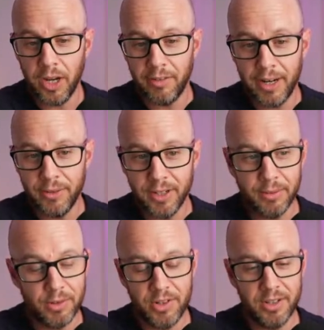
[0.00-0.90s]
around it,
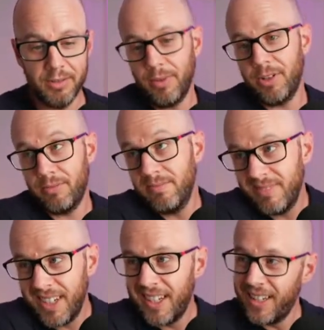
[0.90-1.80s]
which
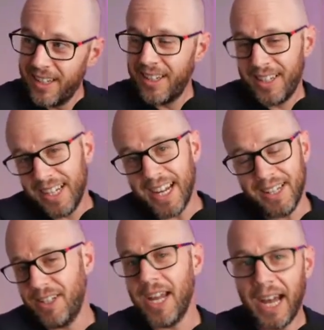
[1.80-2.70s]
again,
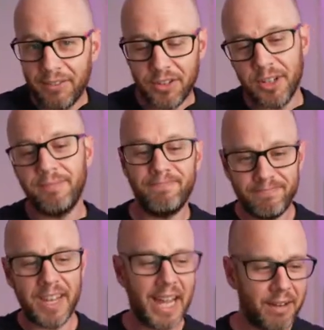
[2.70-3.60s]
you have to
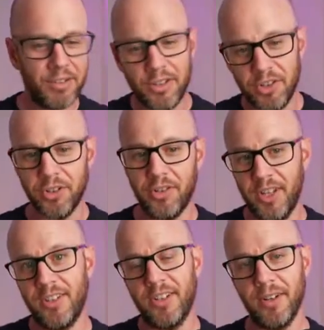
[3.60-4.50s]
judge
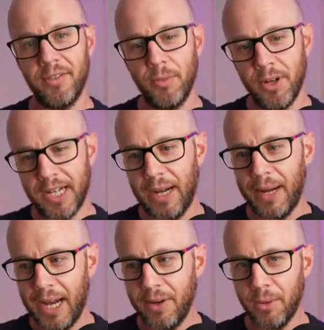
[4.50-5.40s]
this stuff and work out
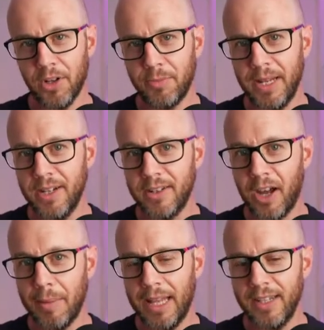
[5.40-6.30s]
how you want to spend your
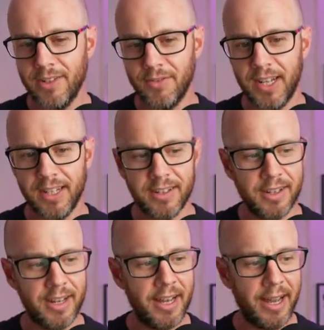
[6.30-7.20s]
time at these events.
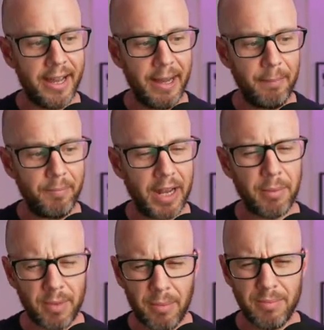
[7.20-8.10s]
I'm
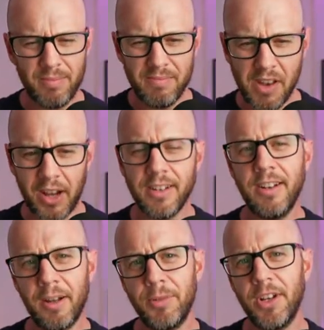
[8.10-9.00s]

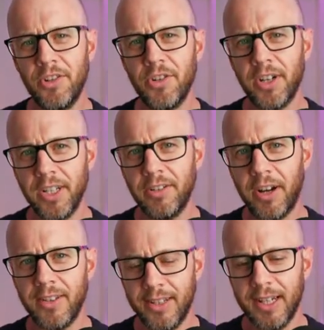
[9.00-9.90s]
99% sure I did the
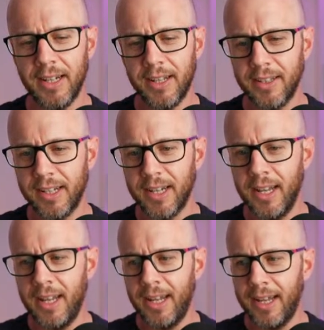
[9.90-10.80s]
right thing, I think.
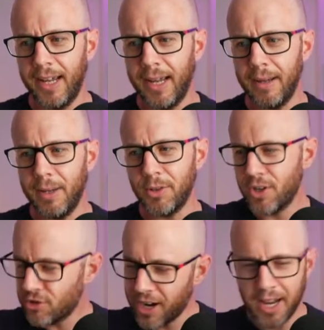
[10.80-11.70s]
It was a
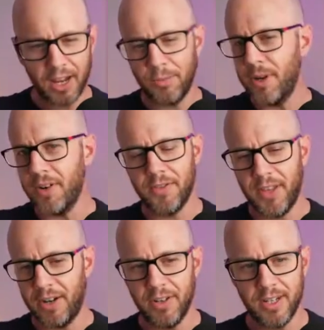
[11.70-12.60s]
great experience for
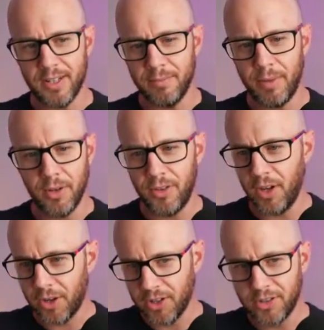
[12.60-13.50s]
that reason, both the
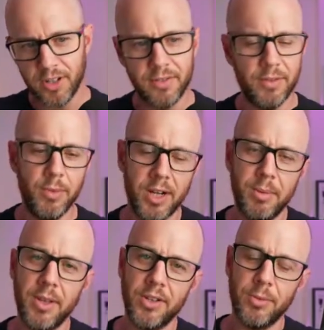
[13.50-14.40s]
honor stuff and
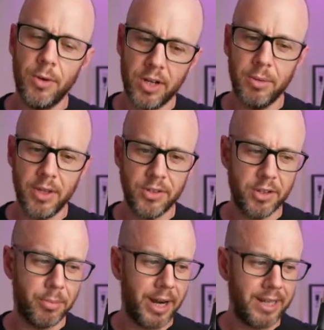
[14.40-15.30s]
working with those other
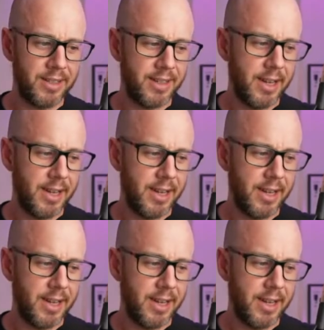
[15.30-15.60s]
brands.